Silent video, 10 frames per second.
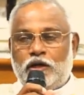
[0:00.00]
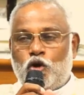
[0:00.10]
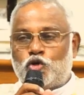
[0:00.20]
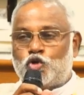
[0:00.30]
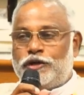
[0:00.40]

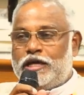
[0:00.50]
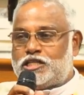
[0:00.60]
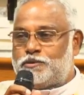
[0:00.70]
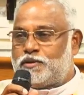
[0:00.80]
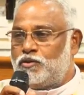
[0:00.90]
Go to
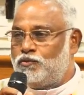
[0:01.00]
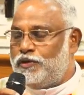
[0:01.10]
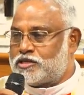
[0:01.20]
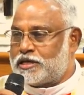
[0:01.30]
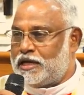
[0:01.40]
Egypt.
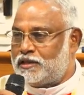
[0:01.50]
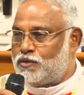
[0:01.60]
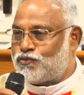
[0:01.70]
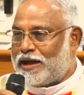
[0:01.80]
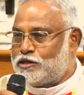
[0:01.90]
We say
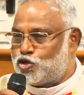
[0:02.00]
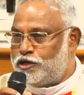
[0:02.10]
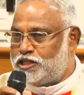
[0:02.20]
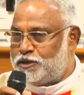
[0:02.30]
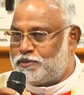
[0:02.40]
the flight to
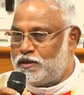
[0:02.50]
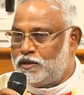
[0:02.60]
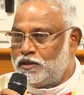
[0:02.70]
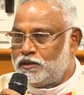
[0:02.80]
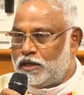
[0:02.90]
Egypt.
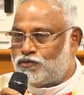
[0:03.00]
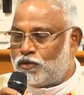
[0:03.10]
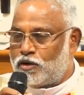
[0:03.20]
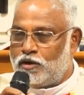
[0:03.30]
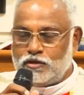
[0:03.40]

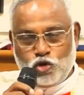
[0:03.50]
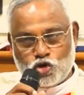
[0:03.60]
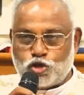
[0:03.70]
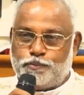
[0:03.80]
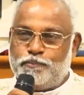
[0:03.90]
Therefore,
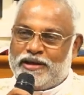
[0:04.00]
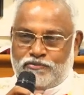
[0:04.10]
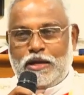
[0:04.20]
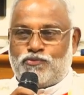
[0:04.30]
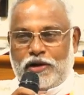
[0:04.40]
Joseph went
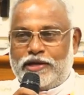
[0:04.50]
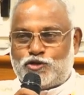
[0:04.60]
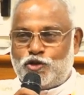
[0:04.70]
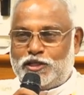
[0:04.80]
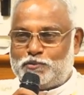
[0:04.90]
by flight
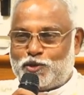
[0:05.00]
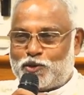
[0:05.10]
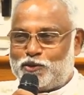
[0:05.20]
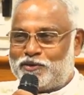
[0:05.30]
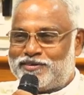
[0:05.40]
to Egypt or
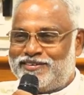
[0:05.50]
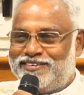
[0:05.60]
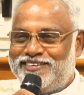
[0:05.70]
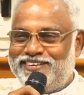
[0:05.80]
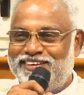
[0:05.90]
not.
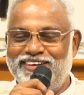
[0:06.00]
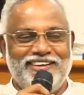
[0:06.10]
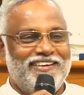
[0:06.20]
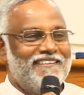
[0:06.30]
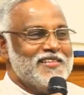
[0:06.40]

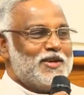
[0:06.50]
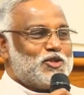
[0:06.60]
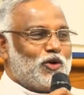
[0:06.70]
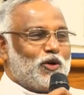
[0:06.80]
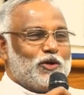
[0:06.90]

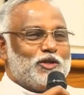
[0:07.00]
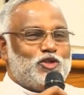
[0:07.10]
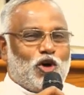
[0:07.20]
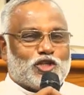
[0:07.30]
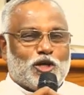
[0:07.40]
So
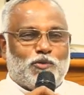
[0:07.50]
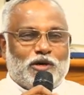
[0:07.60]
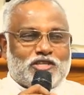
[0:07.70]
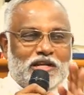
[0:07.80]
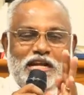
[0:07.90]
Joseph
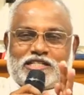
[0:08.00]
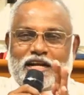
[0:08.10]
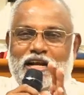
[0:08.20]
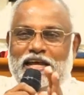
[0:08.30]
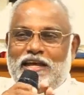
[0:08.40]
was
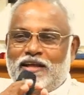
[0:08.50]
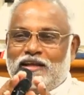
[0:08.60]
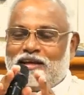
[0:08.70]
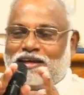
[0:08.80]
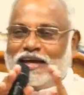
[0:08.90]

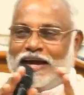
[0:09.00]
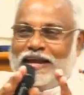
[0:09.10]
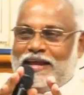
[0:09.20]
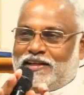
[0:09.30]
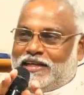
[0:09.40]
literally
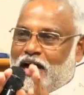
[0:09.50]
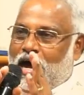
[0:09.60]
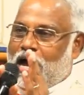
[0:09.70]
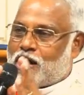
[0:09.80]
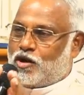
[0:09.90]
carrying the
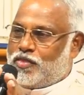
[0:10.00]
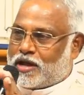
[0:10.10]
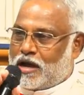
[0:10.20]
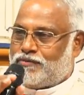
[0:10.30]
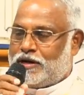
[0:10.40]
Ark of the
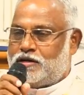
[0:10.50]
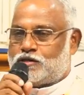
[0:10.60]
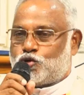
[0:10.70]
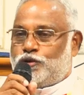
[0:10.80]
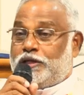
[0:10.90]

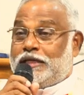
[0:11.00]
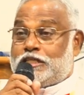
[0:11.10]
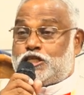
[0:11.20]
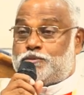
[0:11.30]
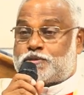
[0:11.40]
Covenant to
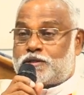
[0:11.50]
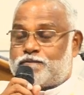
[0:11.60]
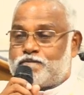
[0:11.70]
Egypt.